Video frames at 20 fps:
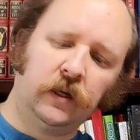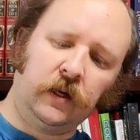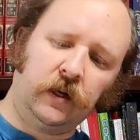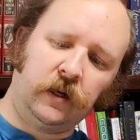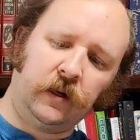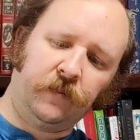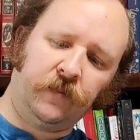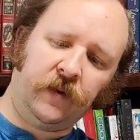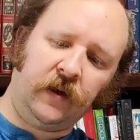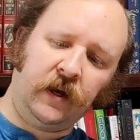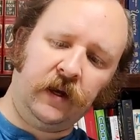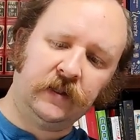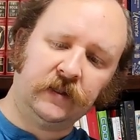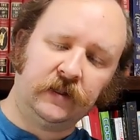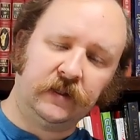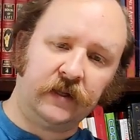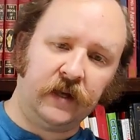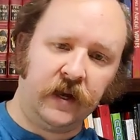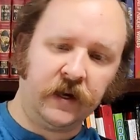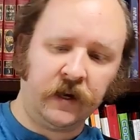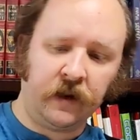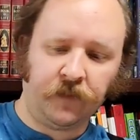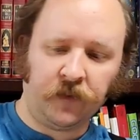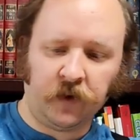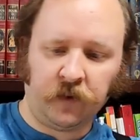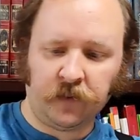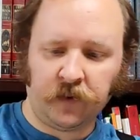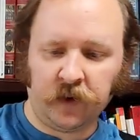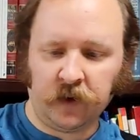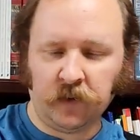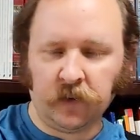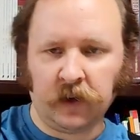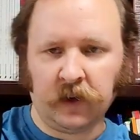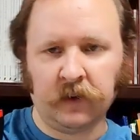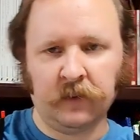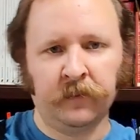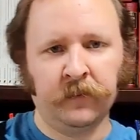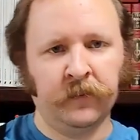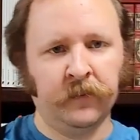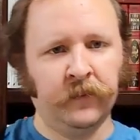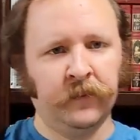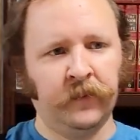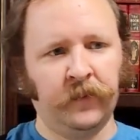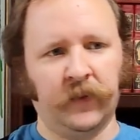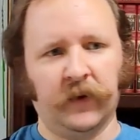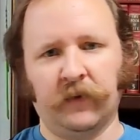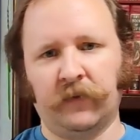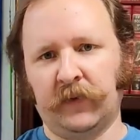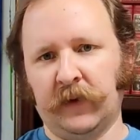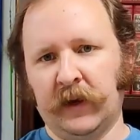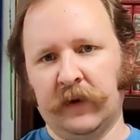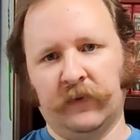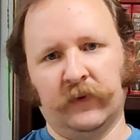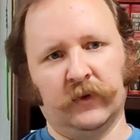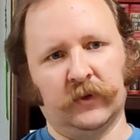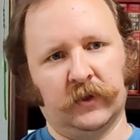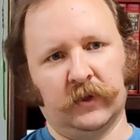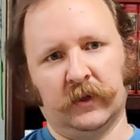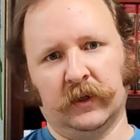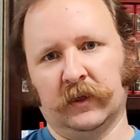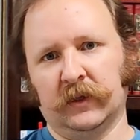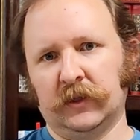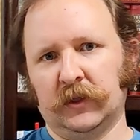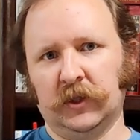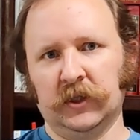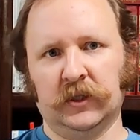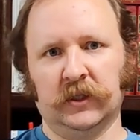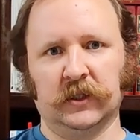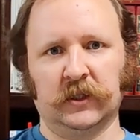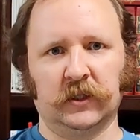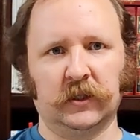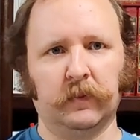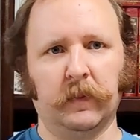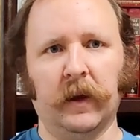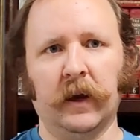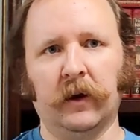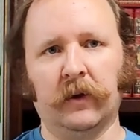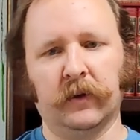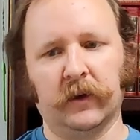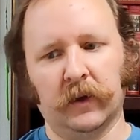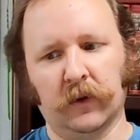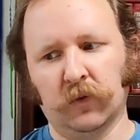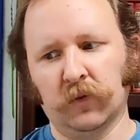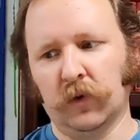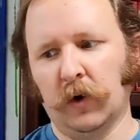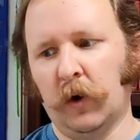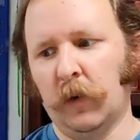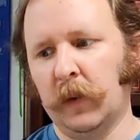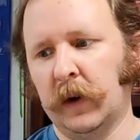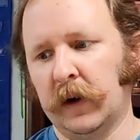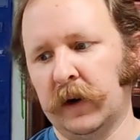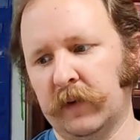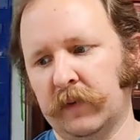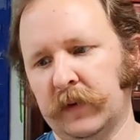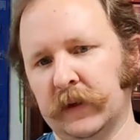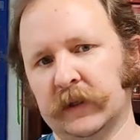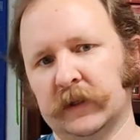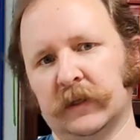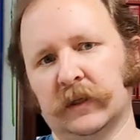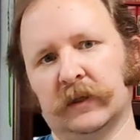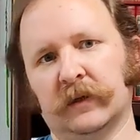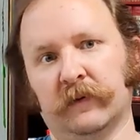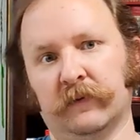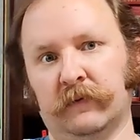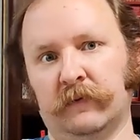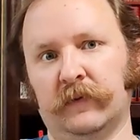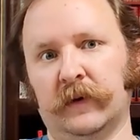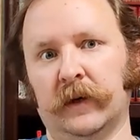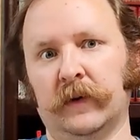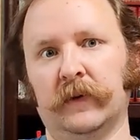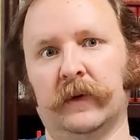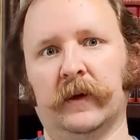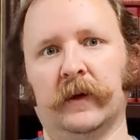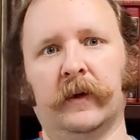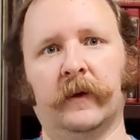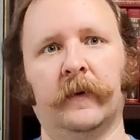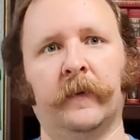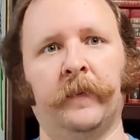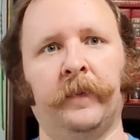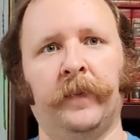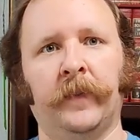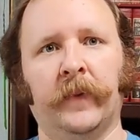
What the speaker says: The head's staying up there pretty well. The flavors, just the smell, the aroma of this is a very